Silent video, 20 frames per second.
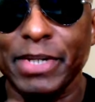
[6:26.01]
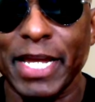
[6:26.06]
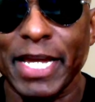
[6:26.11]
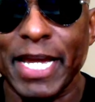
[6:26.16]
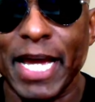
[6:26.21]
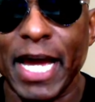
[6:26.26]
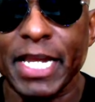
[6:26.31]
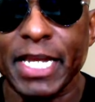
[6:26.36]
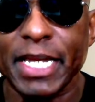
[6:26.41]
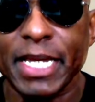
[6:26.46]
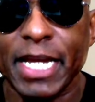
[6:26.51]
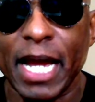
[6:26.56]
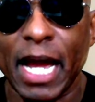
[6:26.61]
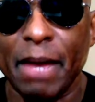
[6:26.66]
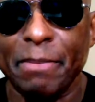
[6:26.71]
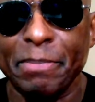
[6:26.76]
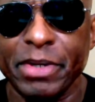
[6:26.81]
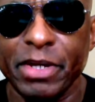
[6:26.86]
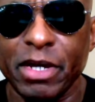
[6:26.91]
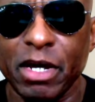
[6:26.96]
They got a
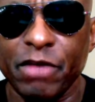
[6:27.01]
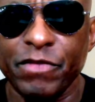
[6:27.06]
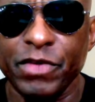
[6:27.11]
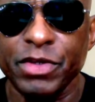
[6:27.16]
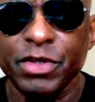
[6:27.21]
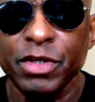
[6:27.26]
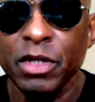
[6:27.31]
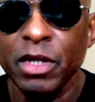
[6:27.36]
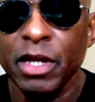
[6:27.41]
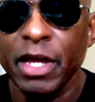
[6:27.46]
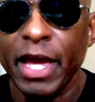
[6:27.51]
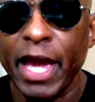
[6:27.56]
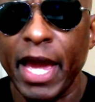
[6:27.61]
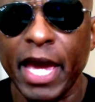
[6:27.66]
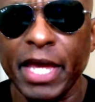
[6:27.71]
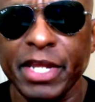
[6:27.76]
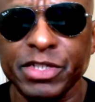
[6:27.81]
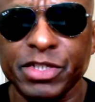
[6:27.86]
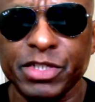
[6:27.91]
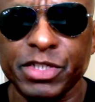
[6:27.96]
copy of it,
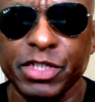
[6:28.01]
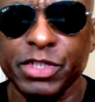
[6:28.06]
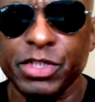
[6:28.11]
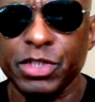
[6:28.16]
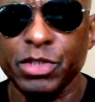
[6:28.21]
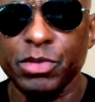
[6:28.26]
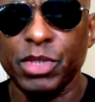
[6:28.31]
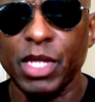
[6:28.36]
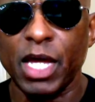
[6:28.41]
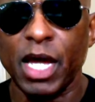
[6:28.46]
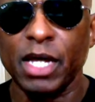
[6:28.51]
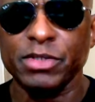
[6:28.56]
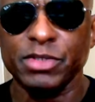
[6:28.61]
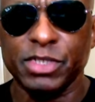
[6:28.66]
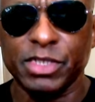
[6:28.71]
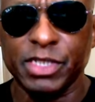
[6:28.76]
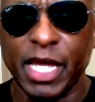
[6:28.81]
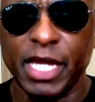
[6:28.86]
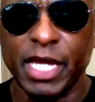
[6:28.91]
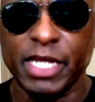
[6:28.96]
had it since
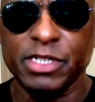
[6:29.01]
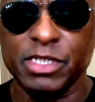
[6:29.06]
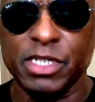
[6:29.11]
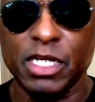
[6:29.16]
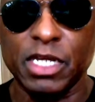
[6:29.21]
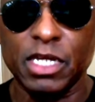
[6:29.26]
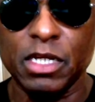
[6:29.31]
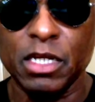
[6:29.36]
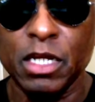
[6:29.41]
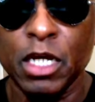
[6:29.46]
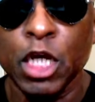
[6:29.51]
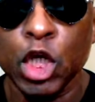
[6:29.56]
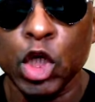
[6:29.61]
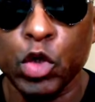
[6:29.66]
2019.